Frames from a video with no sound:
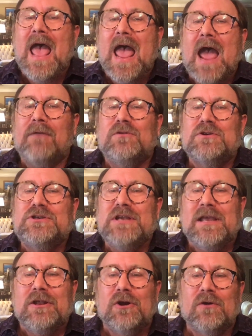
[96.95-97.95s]
after
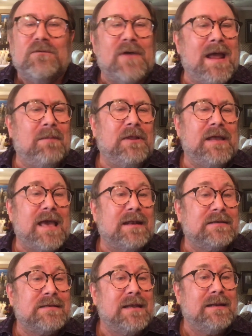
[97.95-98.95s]
she and her family had
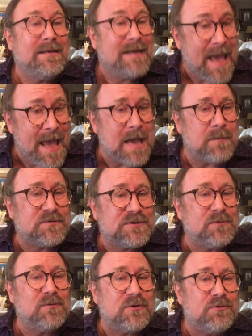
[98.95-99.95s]
attended camps
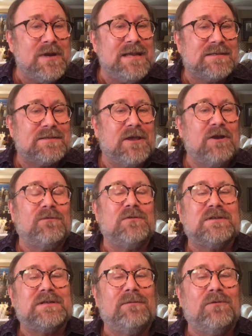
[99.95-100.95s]
and retreats there for
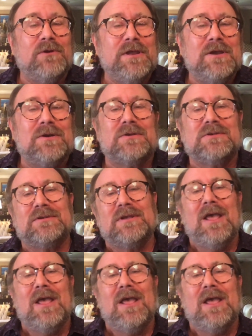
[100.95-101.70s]
several years.